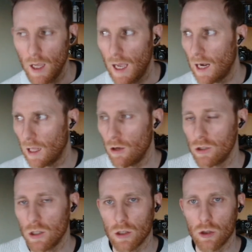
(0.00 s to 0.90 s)
and it
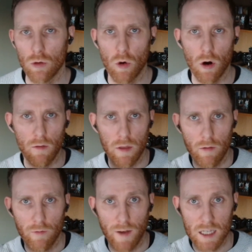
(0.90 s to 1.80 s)
allows you to do more of the
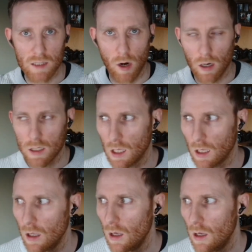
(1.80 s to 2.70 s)
fast marketing.